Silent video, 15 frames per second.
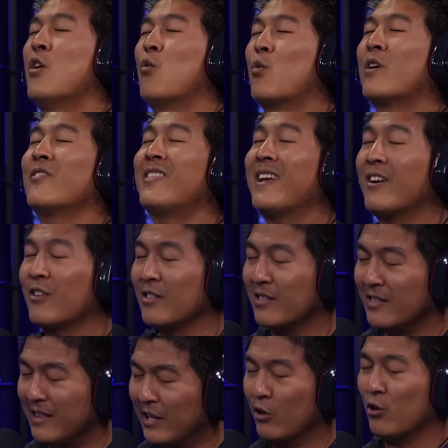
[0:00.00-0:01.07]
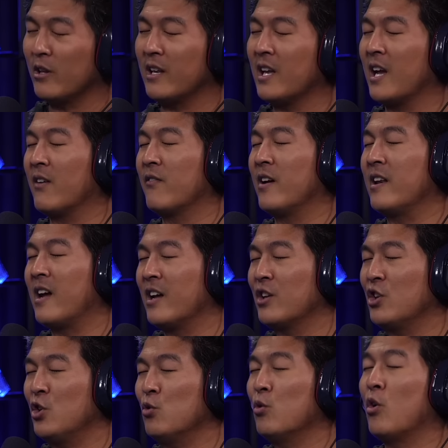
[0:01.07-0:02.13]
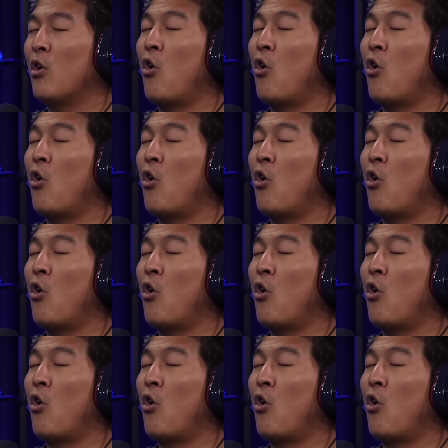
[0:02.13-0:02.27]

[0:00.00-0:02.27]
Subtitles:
where they literally have an IQ